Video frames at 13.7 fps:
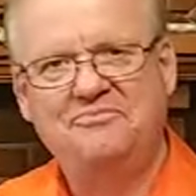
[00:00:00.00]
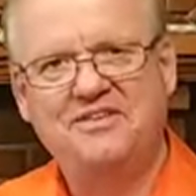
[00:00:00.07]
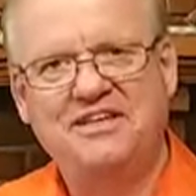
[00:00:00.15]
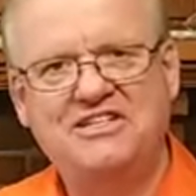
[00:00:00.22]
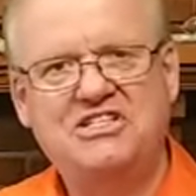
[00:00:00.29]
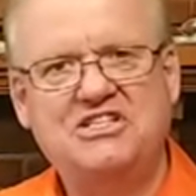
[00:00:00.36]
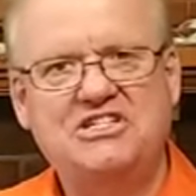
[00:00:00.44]

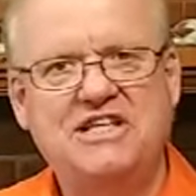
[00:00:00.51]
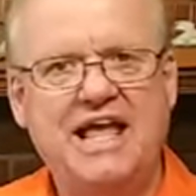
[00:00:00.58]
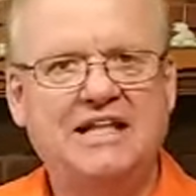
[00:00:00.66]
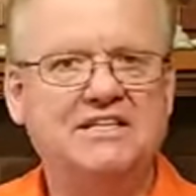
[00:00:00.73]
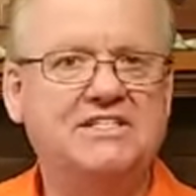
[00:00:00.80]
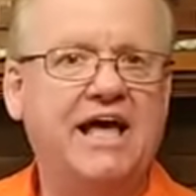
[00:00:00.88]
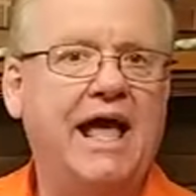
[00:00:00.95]

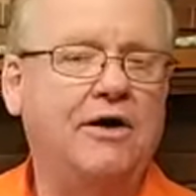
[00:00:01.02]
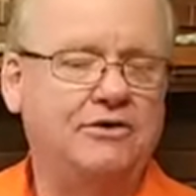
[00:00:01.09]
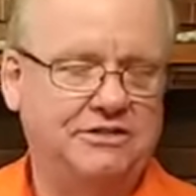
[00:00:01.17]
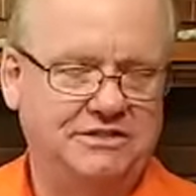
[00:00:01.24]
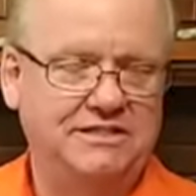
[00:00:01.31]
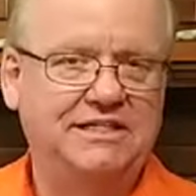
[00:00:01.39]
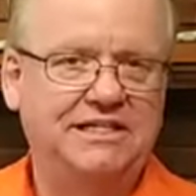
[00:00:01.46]
stands
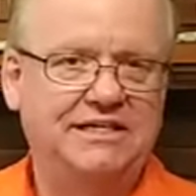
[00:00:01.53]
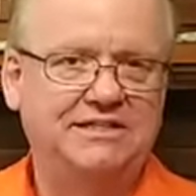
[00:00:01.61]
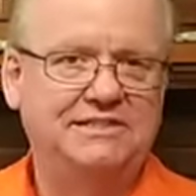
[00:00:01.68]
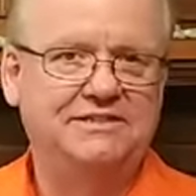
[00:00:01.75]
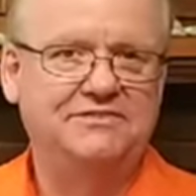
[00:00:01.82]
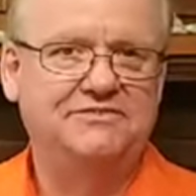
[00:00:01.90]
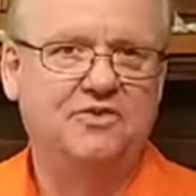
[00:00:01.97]
out
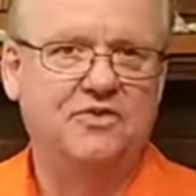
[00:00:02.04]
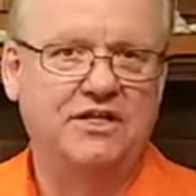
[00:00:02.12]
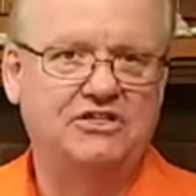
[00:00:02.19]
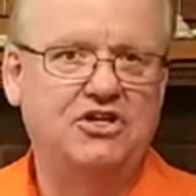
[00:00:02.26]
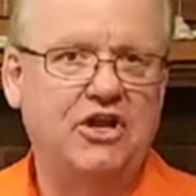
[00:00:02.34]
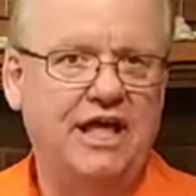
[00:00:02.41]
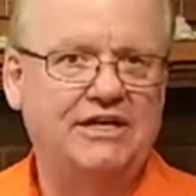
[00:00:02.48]
for
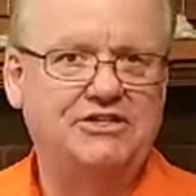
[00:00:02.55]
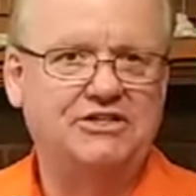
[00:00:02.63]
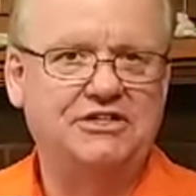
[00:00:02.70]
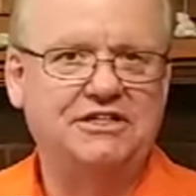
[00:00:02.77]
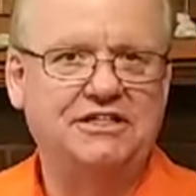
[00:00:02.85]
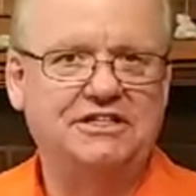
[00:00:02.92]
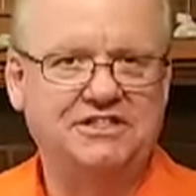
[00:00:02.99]
this
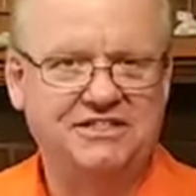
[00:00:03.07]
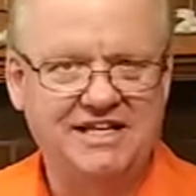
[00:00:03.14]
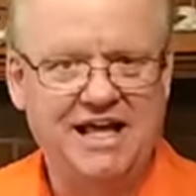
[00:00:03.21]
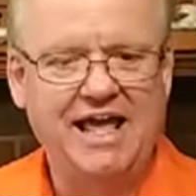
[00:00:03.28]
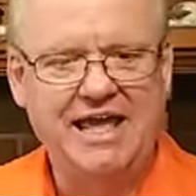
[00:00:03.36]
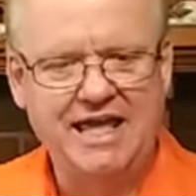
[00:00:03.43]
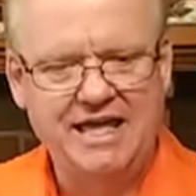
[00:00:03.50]
lesson
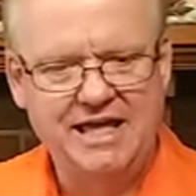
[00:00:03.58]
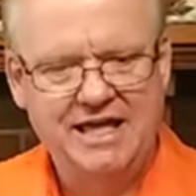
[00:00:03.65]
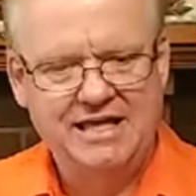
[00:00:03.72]
today.